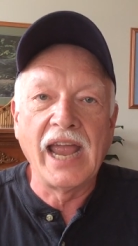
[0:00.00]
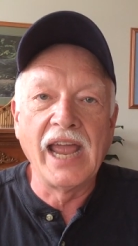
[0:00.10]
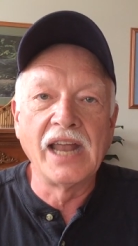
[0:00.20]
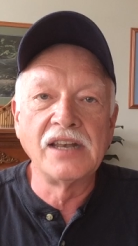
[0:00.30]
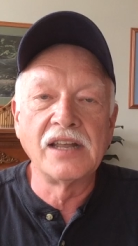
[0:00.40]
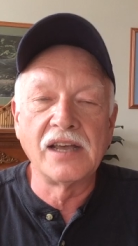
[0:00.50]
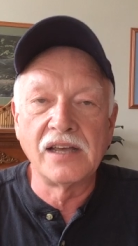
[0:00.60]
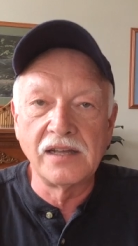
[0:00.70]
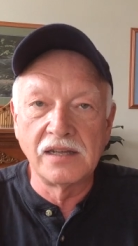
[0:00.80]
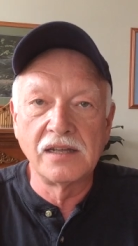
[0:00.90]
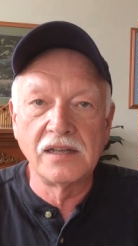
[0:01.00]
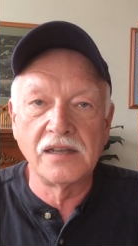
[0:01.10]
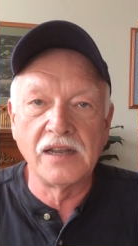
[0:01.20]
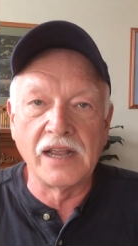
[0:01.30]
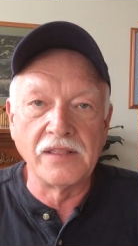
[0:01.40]
And that
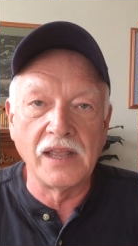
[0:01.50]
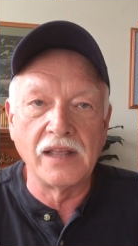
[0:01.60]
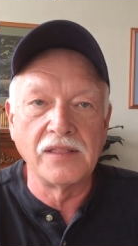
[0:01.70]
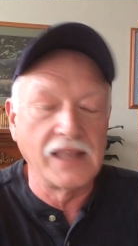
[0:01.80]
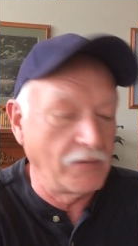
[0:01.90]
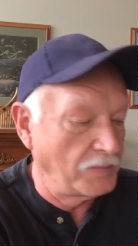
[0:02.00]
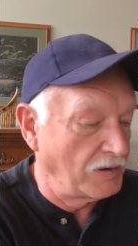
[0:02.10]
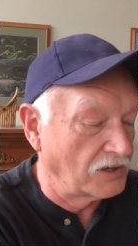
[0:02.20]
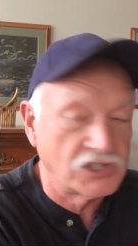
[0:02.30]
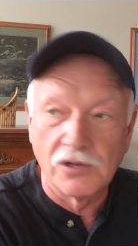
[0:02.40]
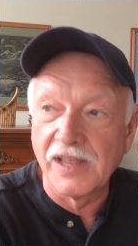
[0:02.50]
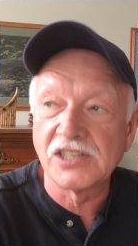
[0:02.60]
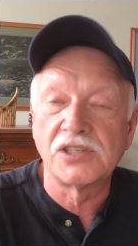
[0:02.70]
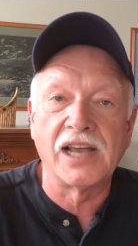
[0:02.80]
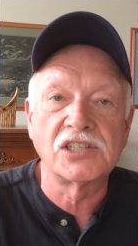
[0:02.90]
would be well. So
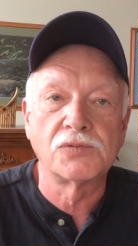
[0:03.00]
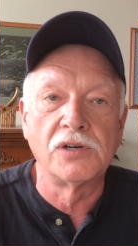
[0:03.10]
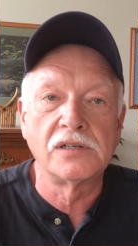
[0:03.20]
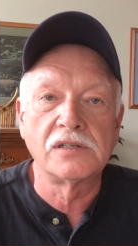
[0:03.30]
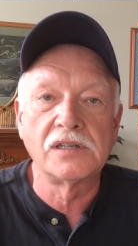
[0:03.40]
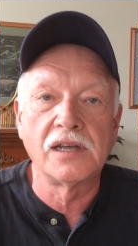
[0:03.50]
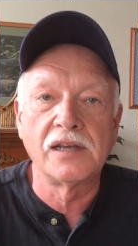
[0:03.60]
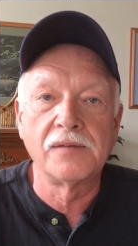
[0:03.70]
that's what